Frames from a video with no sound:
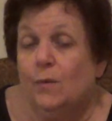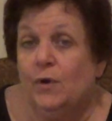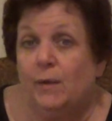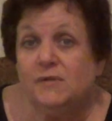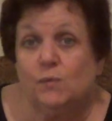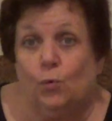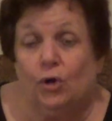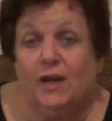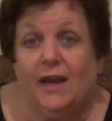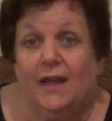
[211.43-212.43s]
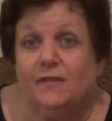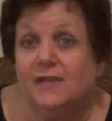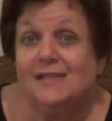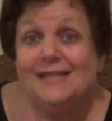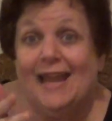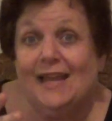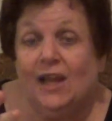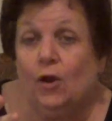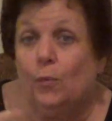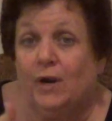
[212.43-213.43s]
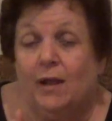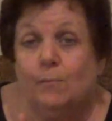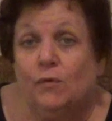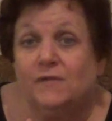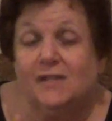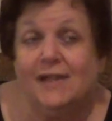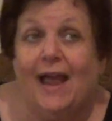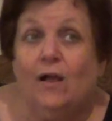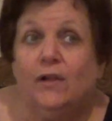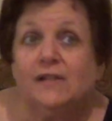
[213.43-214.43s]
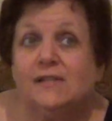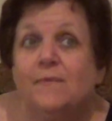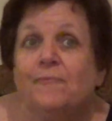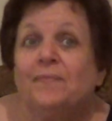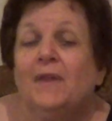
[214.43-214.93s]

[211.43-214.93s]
when I was working at this daycare when I moved to Dallas,